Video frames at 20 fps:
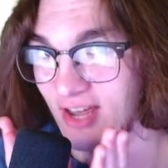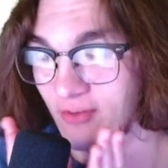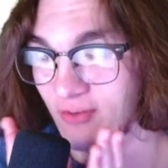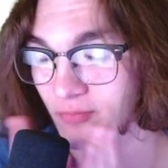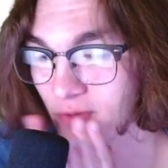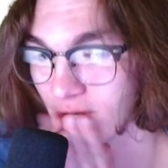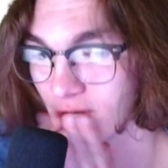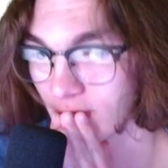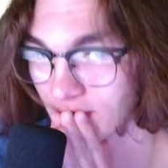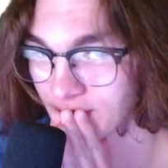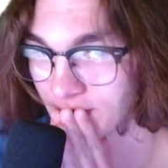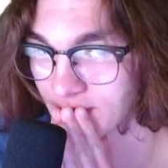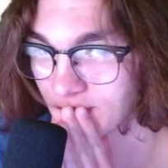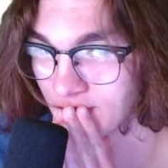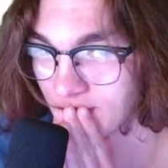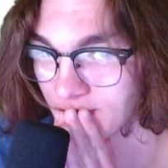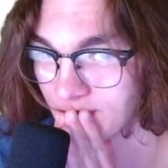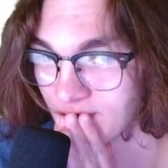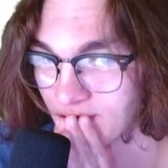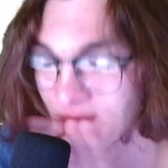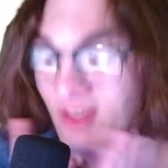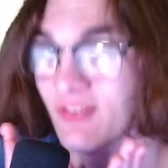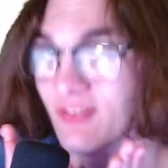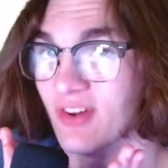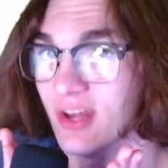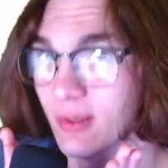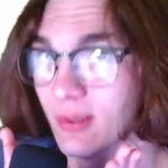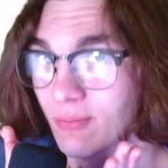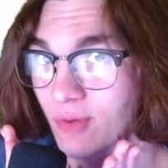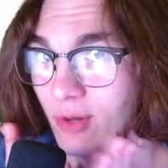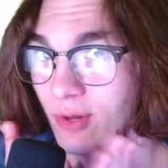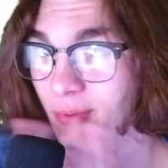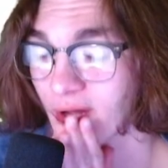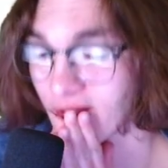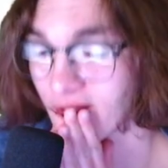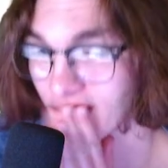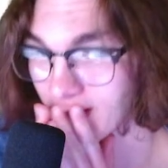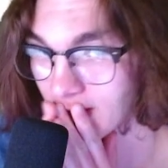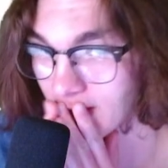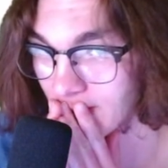bills, if I didn't break my leg,